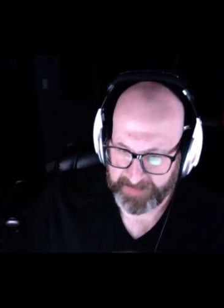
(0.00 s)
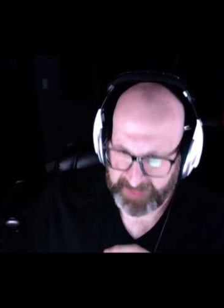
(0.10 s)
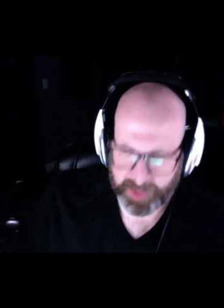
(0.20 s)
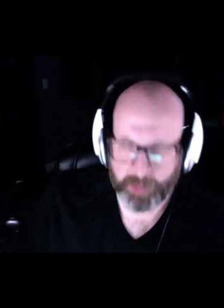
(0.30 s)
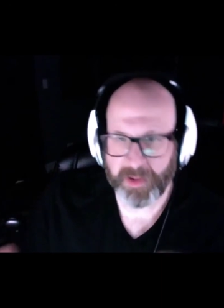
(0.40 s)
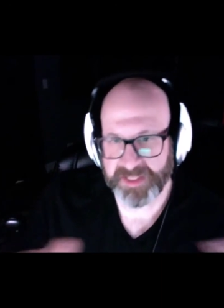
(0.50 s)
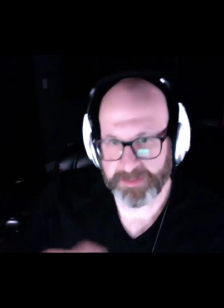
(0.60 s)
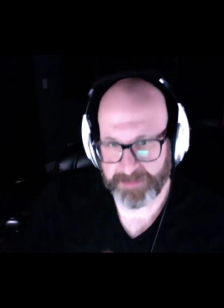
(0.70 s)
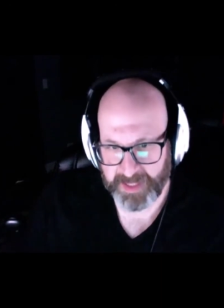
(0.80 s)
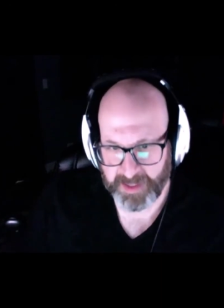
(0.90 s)
that you want
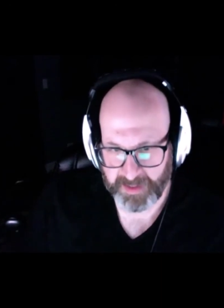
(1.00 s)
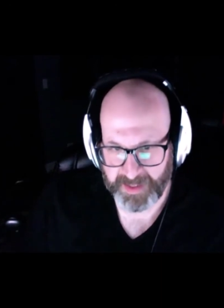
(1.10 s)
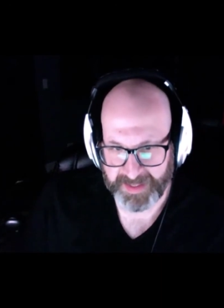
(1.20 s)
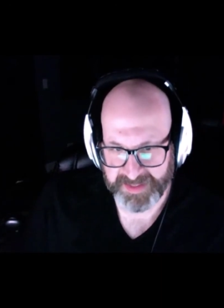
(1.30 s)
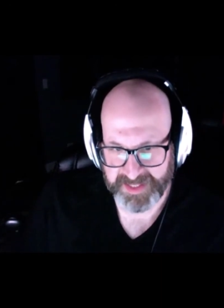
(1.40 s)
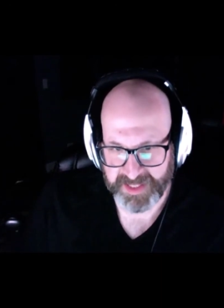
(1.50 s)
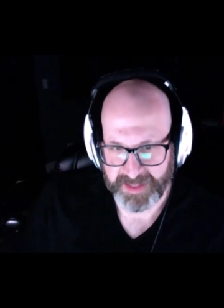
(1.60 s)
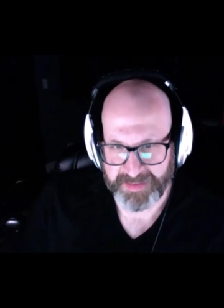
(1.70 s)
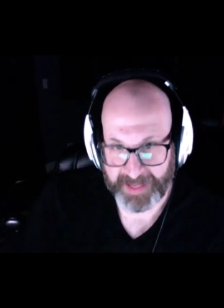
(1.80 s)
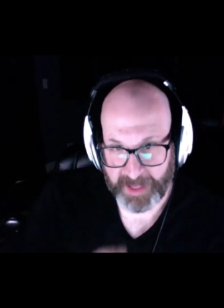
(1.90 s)
to be your clients.
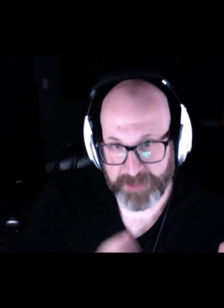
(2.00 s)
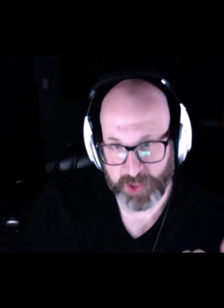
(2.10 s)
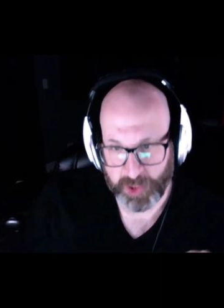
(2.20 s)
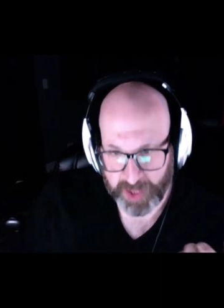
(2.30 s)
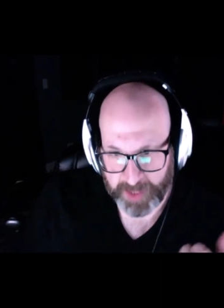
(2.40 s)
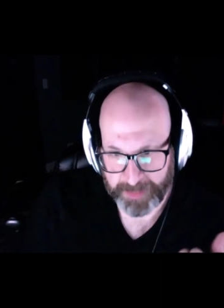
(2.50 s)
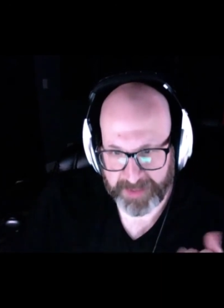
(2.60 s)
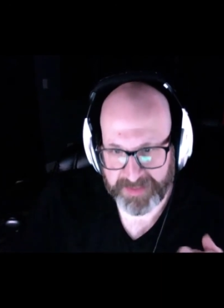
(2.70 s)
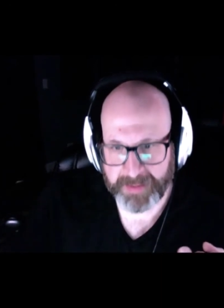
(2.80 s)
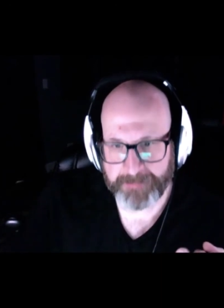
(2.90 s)
That helps you learn
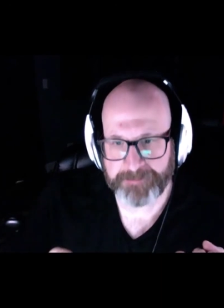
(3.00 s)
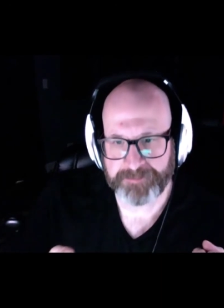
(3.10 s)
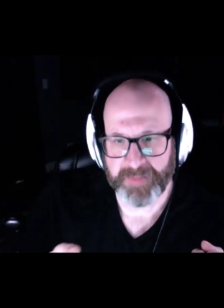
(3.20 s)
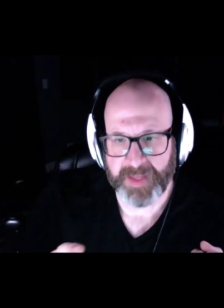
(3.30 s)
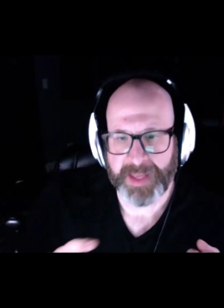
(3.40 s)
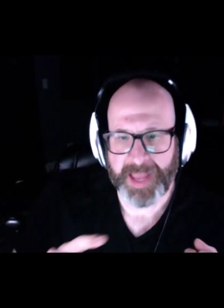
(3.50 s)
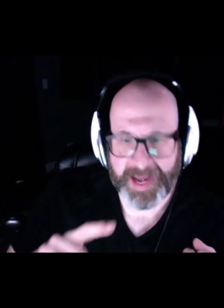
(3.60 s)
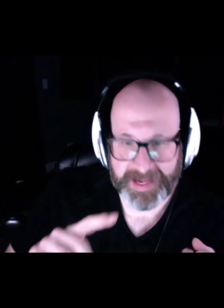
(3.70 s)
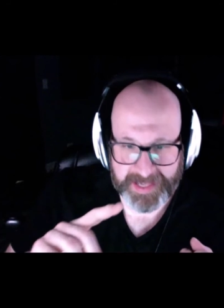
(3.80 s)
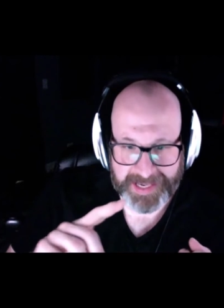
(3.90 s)
about them,
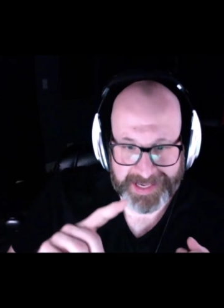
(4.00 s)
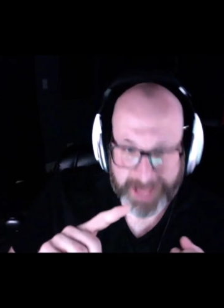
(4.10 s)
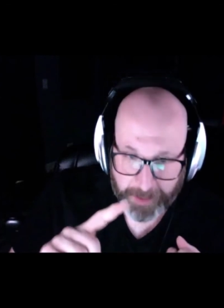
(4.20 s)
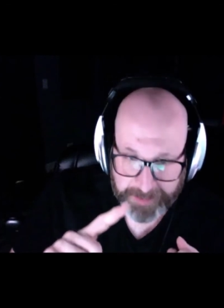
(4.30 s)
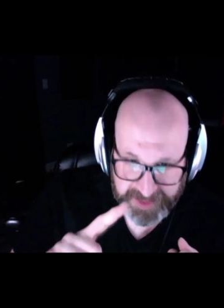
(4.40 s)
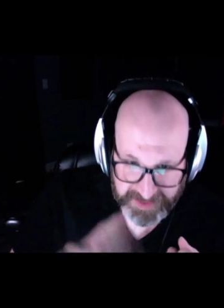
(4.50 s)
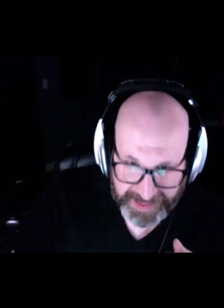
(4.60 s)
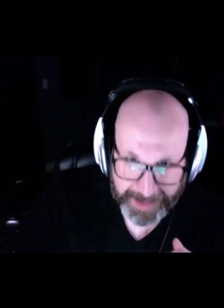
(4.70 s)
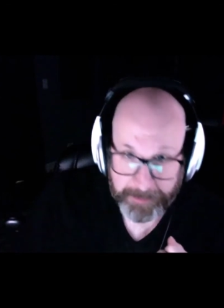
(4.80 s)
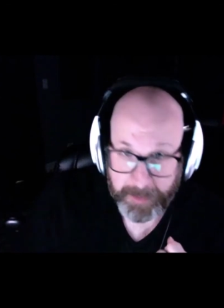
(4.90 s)
and it helps
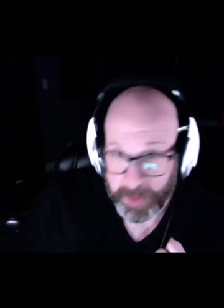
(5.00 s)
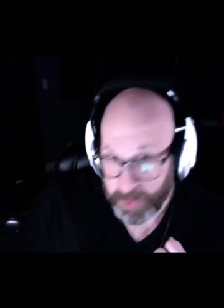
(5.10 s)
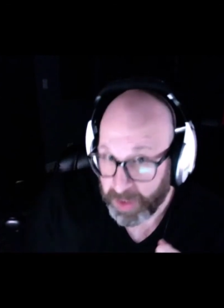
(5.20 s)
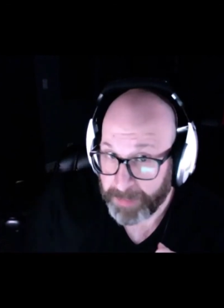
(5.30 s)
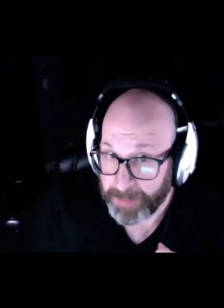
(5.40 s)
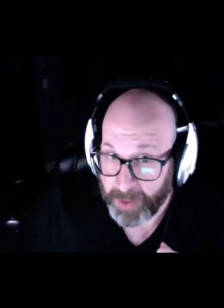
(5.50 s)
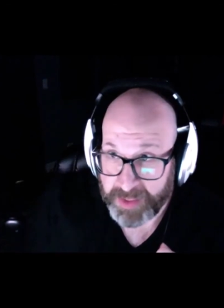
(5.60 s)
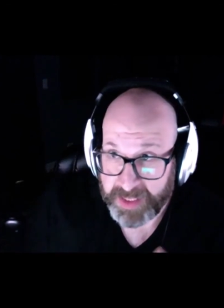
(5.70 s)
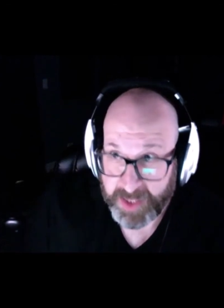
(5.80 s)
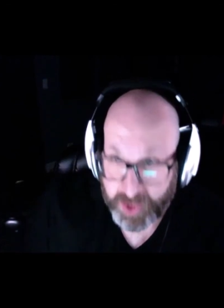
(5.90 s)
them learn
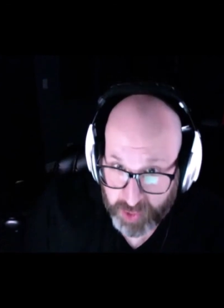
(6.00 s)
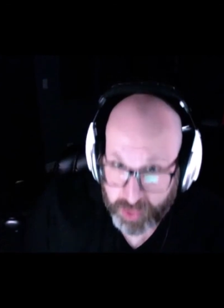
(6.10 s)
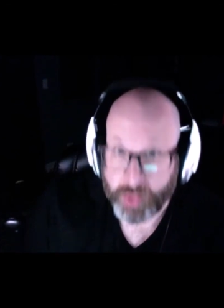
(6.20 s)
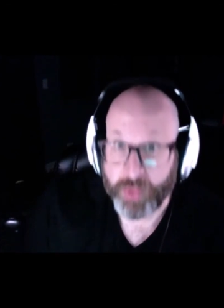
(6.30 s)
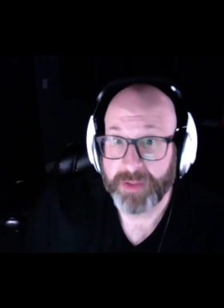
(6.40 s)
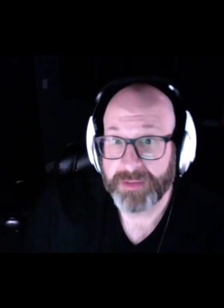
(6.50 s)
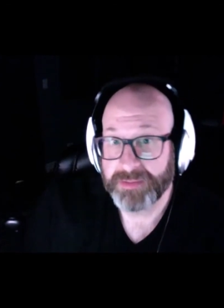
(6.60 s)
about you.